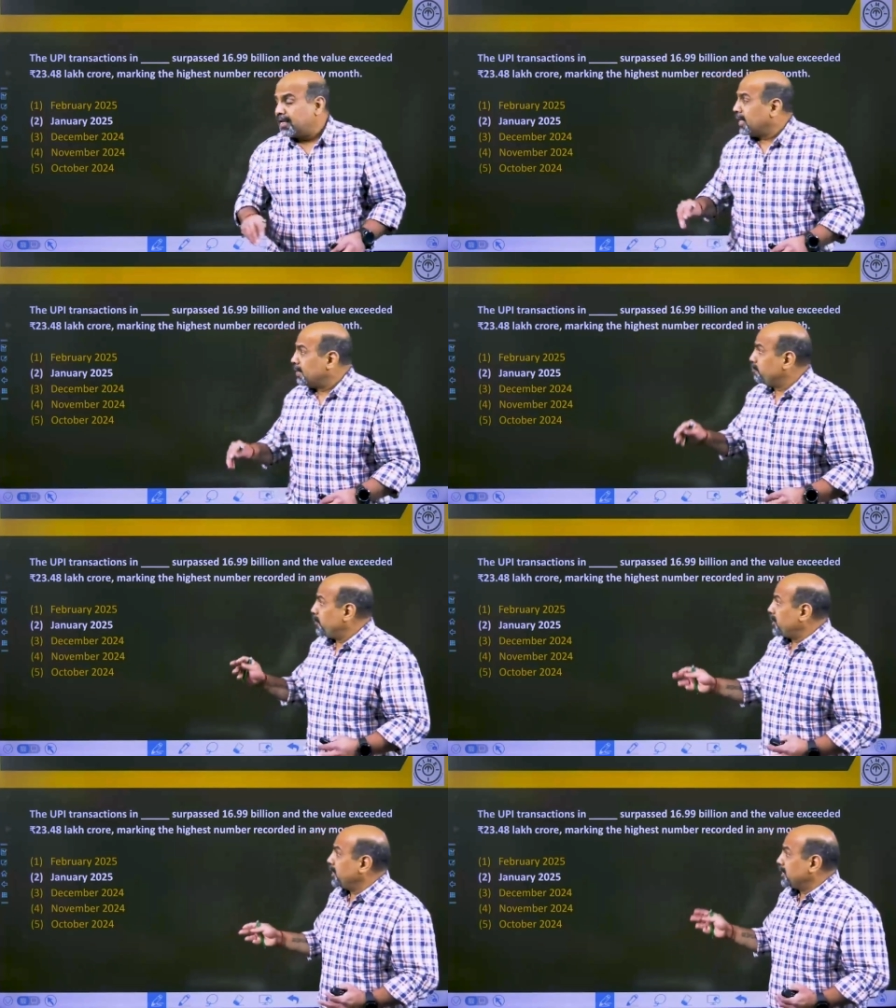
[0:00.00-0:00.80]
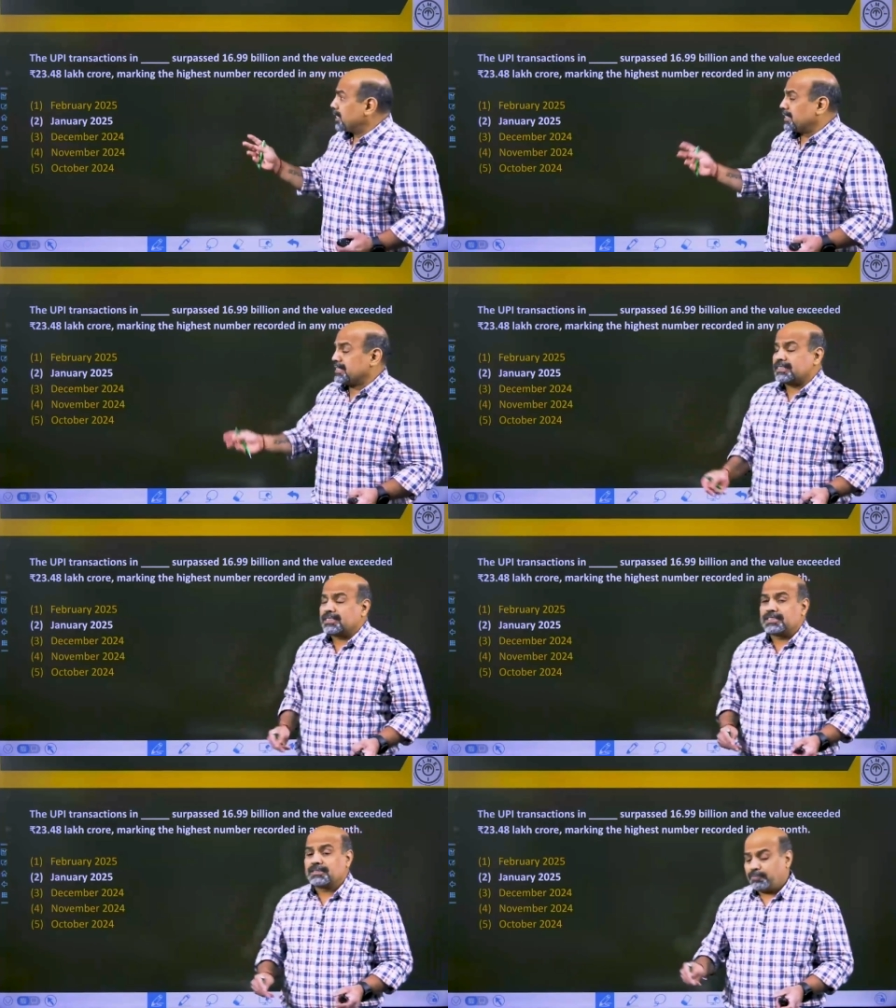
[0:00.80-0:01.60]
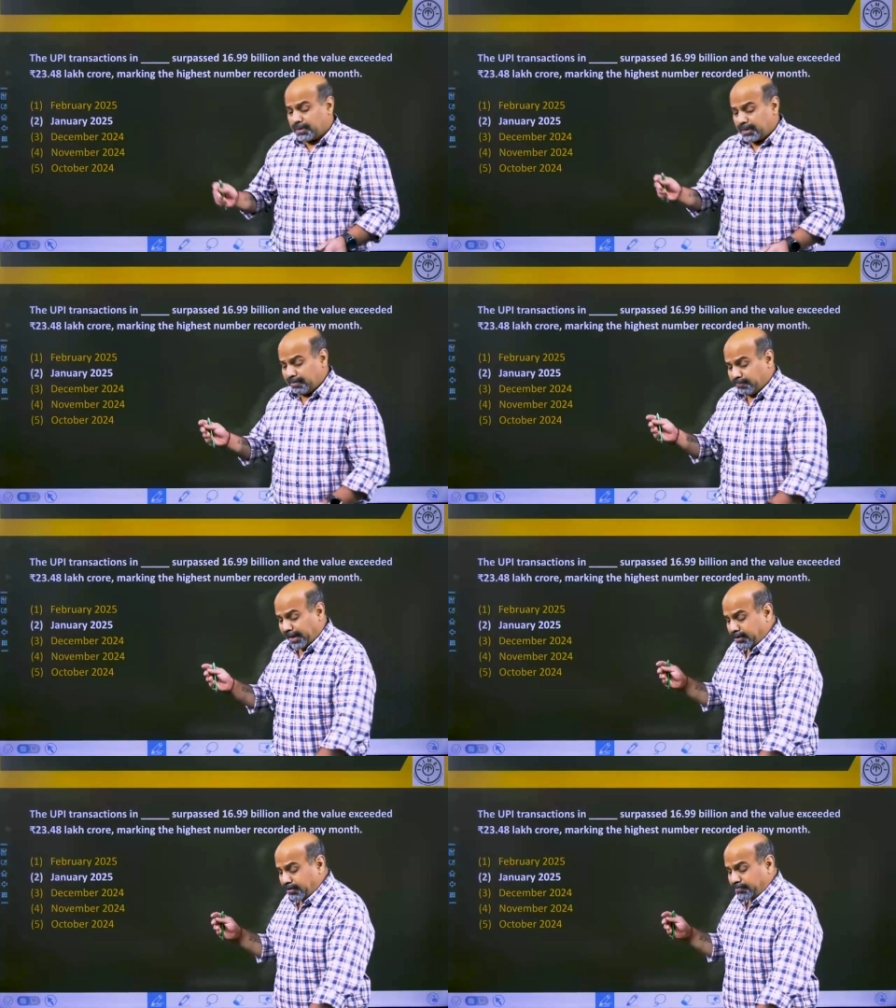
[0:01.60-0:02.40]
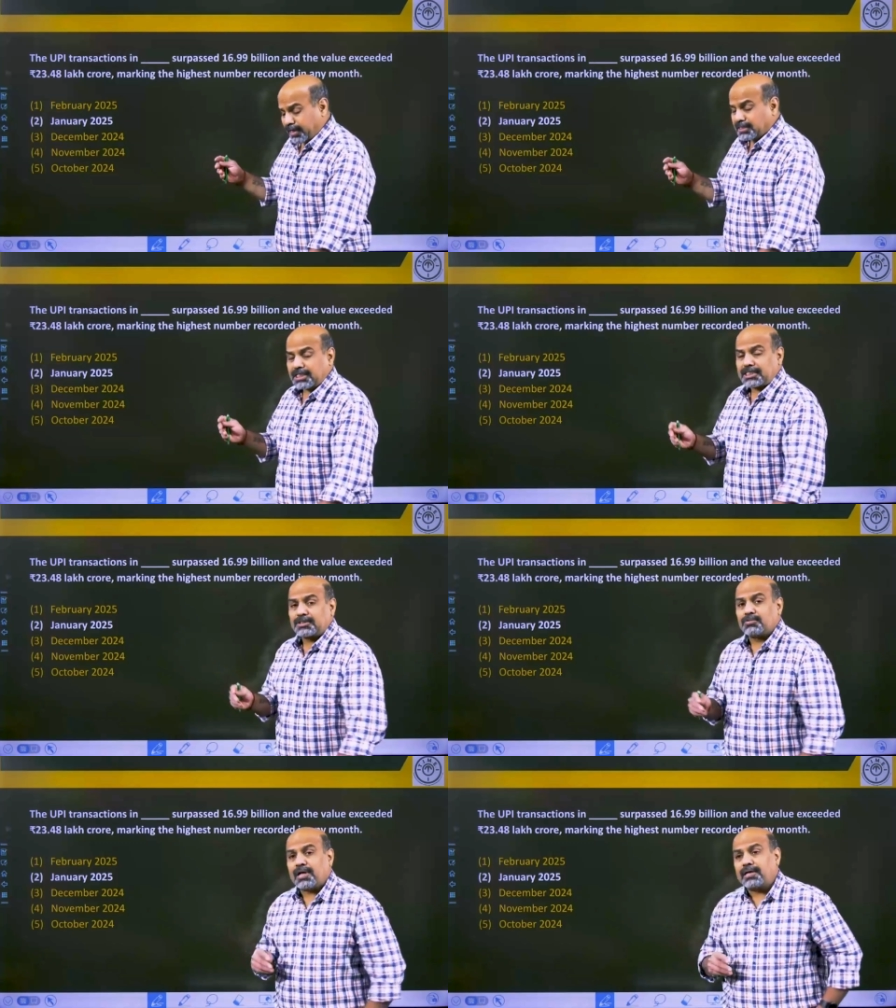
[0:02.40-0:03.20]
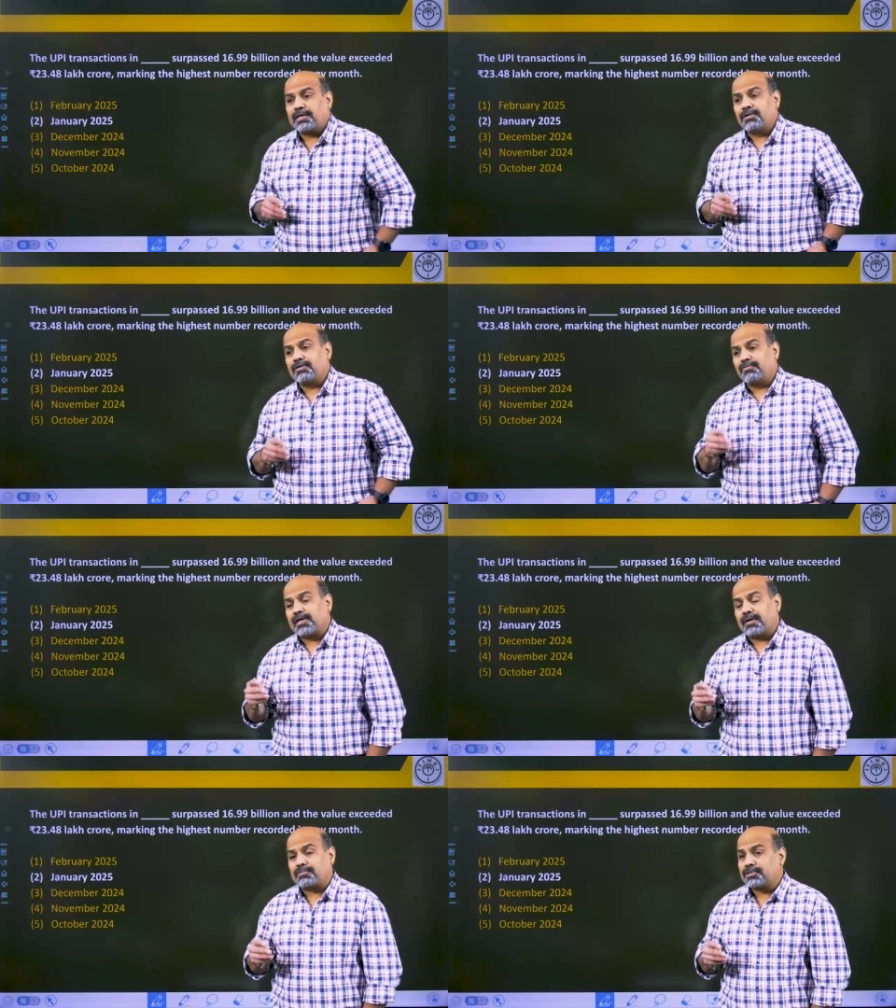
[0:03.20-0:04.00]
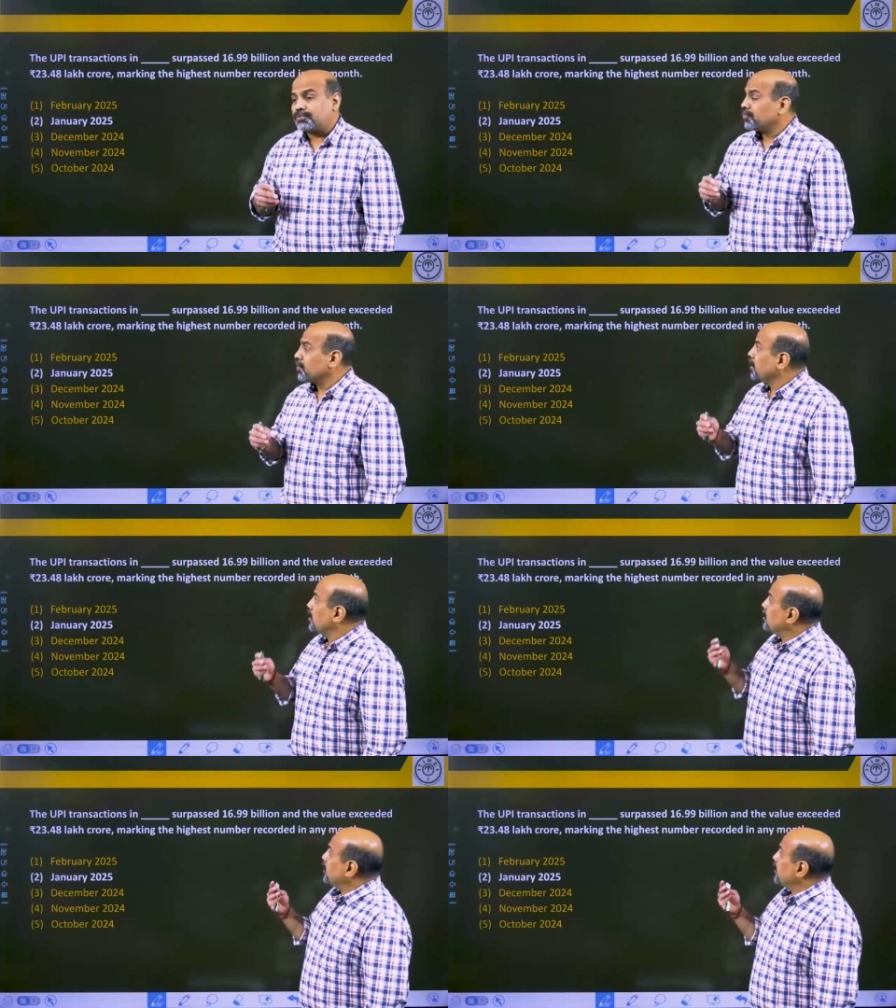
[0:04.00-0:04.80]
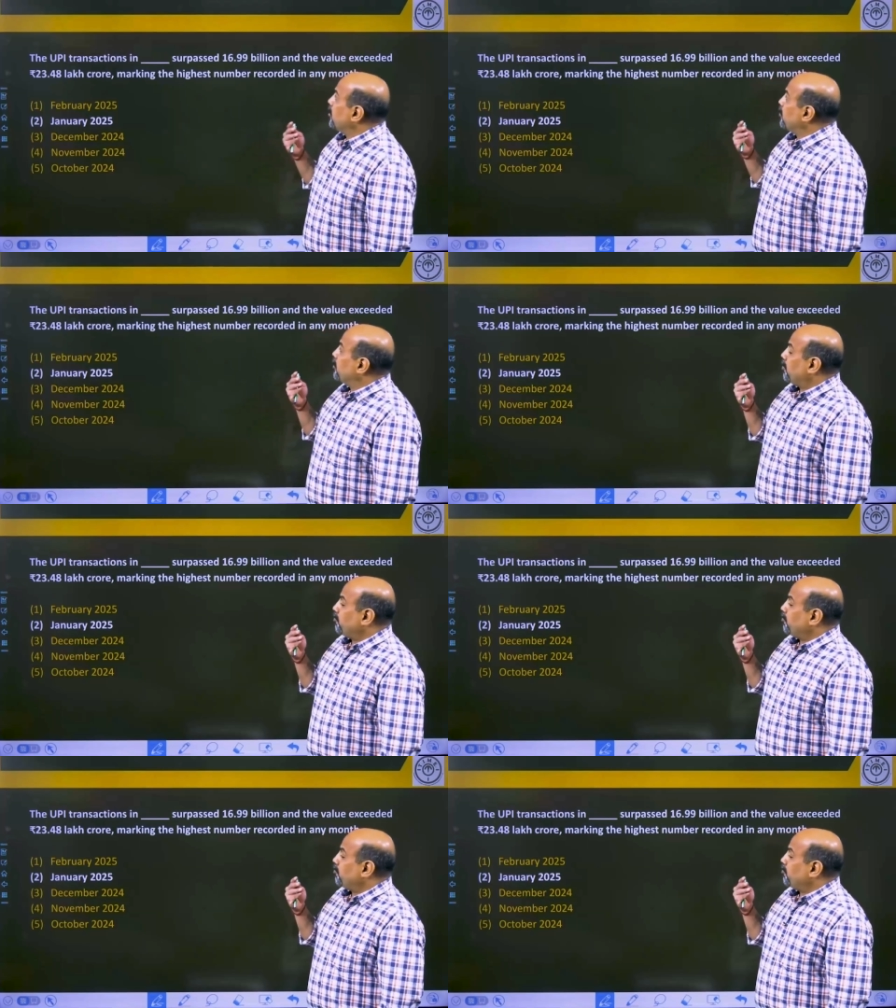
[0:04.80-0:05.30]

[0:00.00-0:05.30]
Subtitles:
and per day transactions, per day value of transactions will come to you. Think about it, my